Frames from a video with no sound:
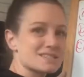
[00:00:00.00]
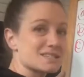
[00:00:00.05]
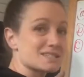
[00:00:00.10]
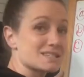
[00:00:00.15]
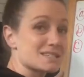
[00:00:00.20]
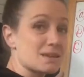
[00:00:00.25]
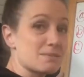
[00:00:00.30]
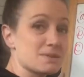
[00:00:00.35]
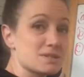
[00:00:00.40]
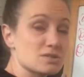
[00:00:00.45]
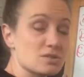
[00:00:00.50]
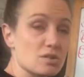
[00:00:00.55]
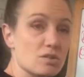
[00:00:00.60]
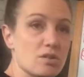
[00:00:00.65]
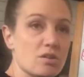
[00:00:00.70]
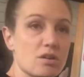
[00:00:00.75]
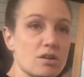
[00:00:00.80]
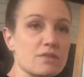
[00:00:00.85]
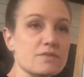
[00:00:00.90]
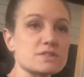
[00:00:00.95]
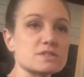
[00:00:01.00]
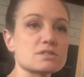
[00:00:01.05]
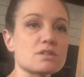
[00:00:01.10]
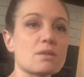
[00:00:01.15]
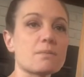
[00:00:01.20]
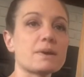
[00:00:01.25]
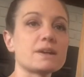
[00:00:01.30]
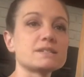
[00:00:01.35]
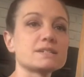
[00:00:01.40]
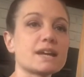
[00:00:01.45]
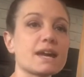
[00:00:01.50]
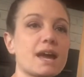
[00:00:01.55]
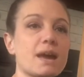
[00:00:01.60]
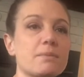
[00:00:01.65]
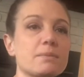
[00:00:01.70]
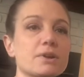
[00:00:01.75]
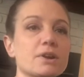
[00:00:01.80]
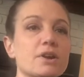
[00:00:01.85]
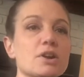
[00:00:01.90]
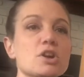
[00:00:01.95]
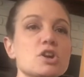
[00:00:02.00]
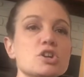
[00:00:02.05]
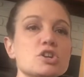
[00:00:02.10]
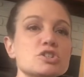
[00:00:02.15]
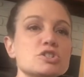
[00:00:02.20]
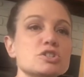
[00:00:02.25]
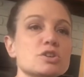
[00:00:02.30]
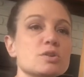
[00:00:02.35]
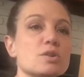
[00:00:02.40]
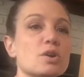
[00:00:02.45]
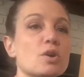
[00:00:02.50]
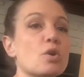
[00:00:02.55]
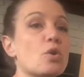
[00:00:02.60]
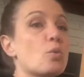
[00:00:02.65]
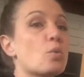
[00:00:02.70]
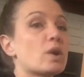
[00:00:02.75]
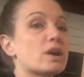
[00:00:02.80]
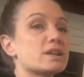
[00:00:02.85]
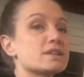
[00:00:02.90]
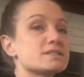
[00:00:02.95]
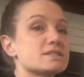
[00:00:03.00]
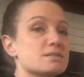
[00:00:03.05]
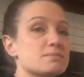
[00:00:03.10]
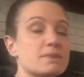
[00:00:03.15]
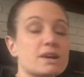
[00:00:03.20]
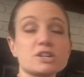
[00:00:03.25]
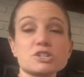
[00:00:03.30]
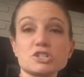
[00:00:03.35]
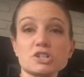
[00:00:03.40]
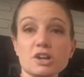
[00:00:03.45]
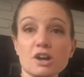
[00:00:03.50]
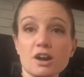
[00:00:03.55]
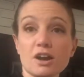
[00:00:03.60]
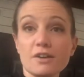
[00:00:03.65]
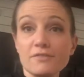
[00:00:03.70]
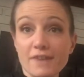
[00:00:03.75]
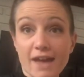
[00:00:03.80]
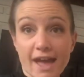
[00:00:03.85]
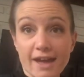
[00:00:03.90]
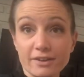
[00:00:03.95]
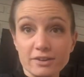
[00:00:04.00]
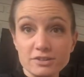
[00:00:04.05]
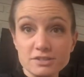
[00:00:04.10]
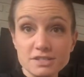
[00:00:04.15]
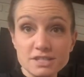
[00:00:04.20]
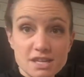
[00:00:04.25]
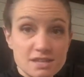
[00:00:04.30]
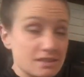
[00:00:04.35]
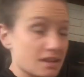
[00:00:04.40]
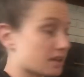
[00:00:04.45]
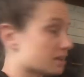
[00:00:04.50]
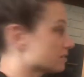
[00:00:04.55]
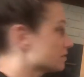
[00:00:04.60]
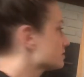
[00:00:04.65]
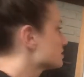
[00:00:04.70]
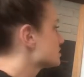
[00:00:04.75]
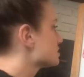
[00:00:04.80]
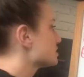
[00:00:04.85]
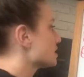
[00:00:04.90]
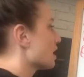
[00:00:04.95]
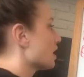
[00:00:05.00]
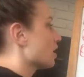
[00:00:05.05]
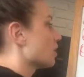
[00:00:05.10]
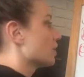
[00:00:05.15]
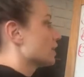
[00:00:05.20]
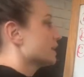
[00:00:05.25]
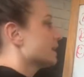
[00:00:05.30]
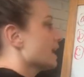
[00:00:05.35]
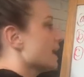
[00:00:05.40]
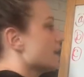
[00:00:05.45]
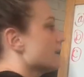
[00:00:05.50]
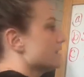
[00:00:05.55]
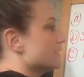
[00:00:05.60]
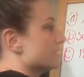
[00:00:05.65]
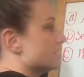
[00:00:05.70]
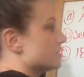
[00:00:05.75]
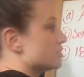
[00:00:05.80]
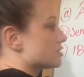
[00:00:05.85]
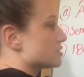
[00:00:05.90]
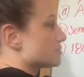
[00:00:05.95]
a semicircle, if it's all my diameter. So what is the measure of angle C then? So again, here's